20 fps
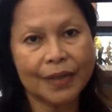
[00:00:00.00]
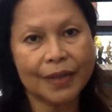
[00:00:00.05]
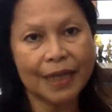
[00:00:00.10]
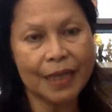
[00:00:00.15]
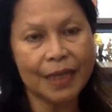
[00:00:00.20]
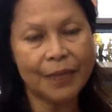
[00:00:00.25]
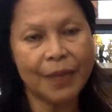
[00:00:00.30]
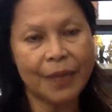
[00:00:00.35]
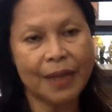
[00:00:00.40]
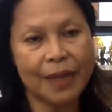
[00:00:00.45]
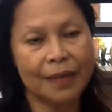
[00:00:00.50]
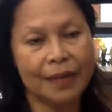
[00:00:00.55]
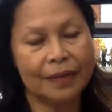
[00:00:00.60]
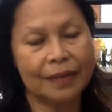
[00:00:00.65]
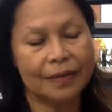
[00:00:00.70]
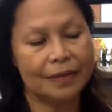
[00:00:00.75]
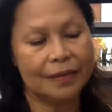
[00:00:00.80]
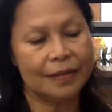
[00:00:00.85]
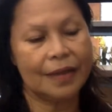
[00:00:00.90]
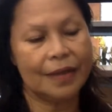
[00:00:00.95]

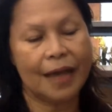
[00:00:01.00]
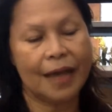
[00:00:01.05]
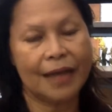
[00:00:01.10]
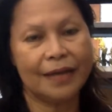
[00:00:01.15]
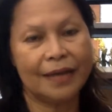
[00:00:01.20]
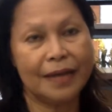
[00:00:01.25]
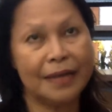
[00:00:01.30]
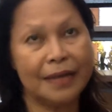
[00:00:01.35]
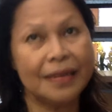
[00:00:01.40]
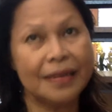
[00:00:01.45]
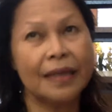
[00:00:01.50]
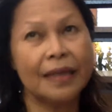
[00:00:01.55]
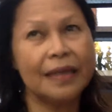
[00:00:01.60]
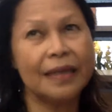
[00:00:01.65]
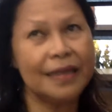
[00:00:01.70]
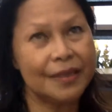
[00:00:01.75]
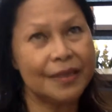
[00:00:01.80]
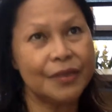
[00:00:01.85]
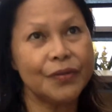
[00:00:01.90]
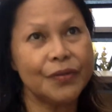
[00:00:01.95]
email address. I
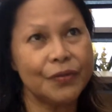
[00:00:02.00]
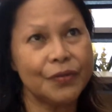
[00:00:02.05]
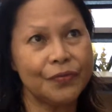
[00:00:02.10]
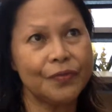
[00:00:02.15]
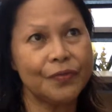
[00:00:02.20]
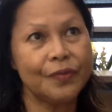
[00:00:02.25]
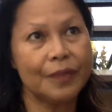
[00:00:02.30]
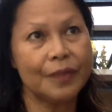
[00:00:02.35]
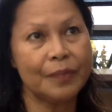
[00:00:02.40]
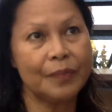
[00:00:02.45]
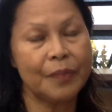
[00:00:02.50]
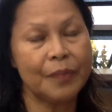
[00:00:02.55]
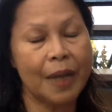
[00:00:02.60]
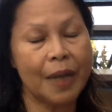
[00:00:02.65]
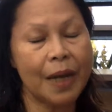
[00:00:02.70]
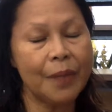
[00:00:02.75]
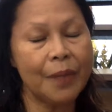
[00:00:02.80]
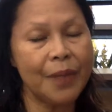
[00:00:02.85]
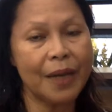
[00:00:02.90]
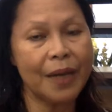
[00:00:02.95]
think it's through
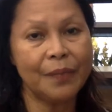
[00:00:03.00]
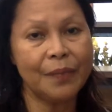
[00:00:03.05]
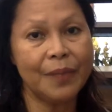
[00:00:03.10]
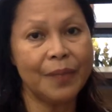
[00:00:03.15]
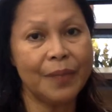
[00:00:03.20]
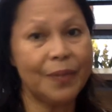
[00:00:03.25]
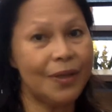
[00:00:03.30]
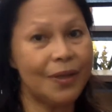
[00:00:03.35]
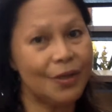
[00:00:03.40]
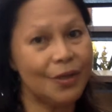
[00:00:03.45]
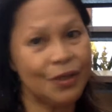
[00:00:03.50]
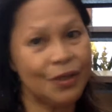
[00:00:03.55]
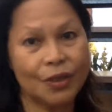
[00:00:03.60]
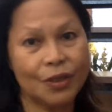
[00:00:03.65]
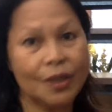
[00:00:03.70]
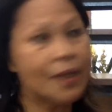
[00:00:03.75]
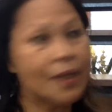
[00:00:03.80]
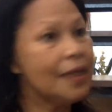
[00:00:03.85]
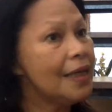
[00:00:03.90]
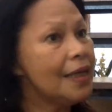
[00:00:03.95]
Airbnb, because
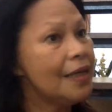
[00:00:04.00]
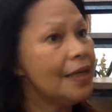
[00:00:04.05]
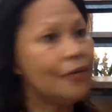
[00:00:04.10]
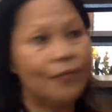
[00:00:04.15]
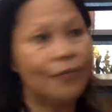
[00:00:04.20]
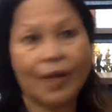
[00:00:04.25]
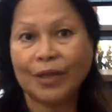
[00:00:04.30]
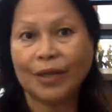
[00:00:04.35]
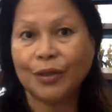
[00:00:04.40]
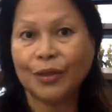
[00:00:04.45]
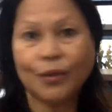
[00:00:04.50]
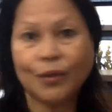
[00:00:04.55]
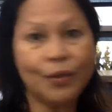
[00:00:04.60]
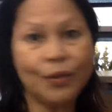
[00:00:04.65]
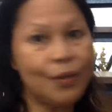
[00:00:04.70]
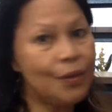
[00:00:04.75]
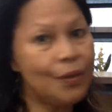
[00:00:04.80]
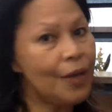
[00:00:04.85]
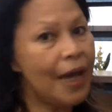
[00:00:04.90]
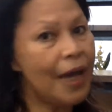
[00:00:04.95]
when you
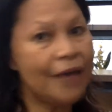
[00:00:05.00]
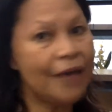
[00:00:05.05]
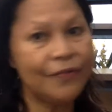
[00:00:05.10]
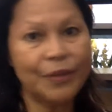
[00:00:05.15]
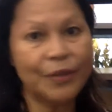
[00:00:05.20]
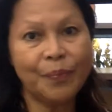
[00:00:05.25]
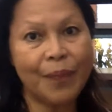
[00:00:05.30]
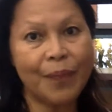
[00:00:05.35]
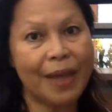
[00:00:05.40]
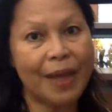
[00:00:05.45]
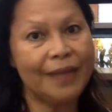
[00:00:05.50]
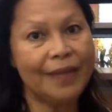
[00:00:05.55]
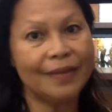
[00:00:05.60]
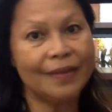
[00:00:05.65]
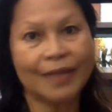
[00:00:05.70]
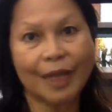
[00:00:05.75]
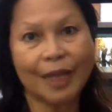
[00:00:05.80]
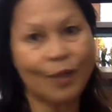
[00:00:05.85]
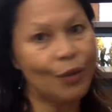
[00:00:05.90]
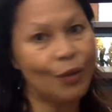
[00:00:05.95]
haven't
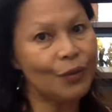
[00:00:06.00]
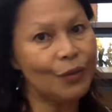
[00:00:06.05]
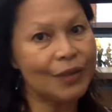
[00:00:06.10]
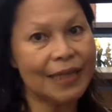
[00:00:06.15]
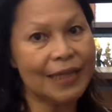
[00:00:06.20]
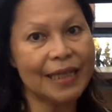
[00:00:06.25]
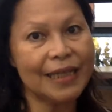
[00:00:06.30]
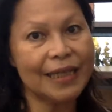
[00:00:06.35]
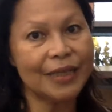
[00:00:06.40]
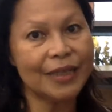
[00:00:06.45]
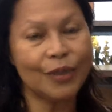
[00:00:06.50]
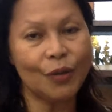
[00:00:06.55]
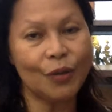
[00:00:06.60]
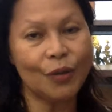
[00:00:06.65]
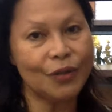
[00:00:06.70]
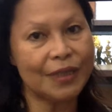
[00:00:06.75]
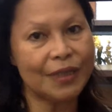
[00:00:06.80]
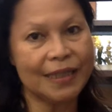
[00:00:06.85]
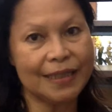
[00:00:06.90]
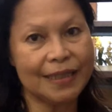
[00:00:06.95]
paid, they don't release
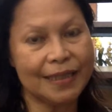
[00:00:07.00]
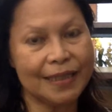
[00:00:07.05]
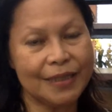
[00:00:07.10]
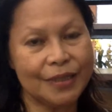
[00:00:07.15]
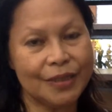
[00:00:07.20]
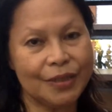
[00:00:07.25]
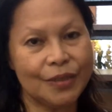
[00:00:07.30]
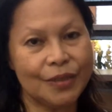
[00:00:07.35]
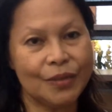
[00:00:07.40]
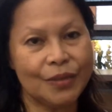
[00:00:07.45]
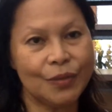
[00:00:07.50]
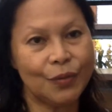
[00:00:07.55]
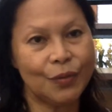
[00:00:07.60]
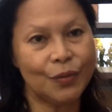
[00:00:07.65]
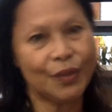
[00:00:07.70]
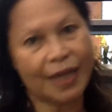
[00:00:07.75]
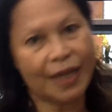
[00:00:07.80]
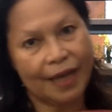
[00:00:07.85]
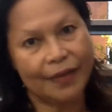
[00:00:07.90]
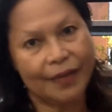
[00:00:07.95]
those details to
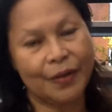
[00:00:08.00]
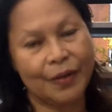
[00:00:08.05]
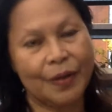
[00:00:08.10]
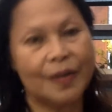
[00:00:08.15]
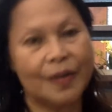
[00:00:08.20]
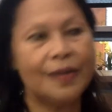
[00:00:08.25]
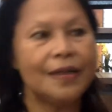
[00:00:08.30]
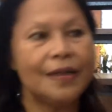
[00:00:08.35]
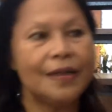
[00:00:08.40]
the other